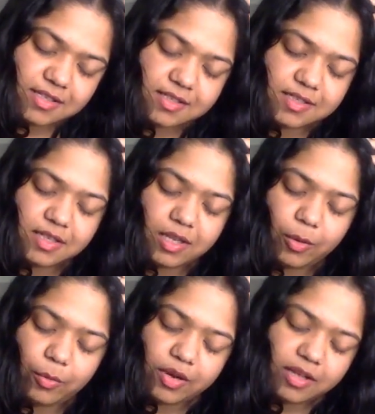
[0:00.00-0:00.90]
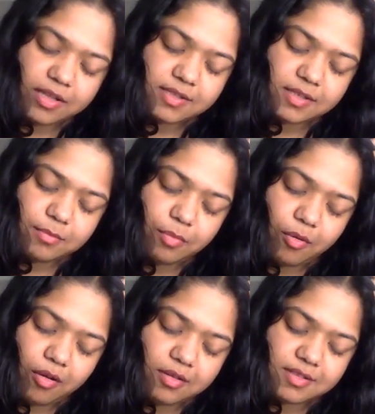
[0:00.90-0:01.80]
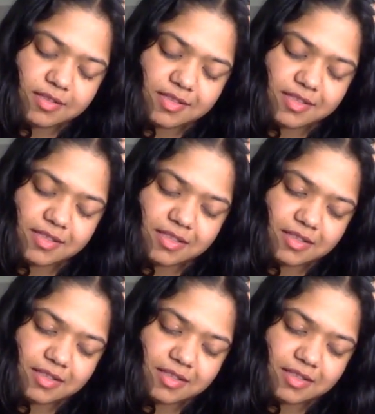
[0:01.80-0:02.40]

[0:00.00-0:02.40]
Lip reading: slowness and pause,